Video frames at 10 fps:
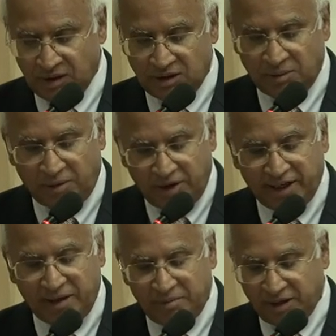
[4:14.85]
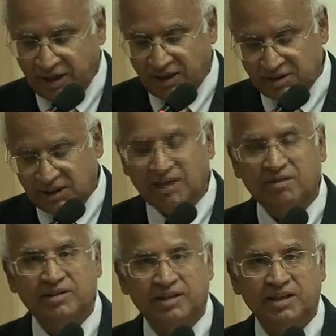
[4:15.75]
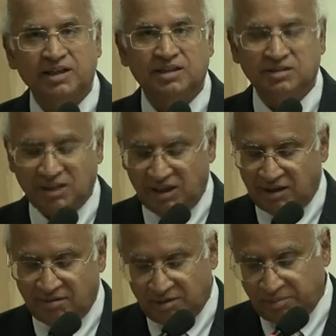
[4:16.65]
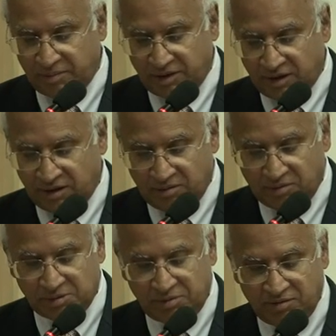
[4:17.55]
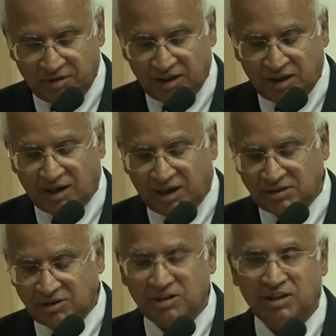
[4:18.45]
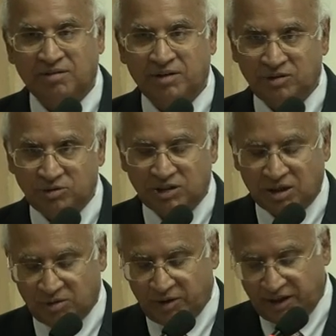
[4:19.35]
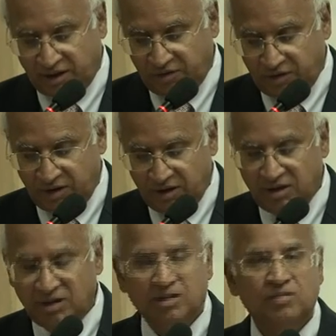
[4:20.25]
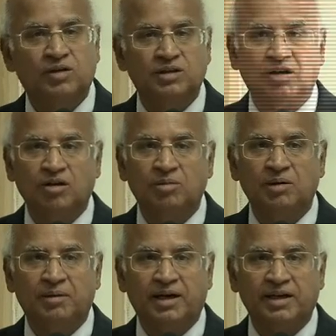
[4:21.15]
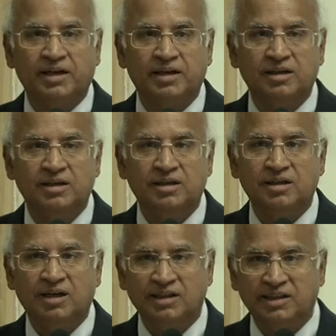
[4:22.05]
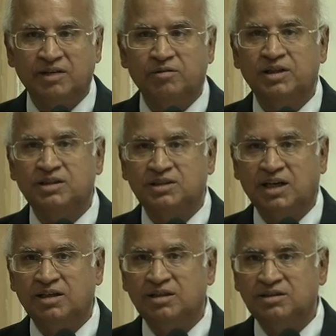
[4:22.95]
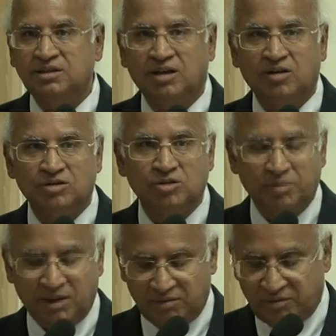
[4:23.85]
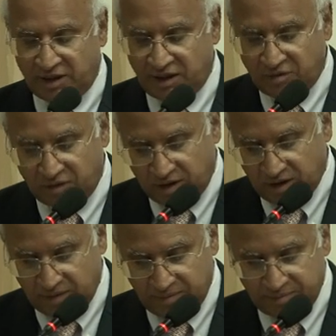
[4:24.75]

The point I'm making is that our training and skill development must be world-class so that our youth are good enough for the global market, and that way the standards here also become very different.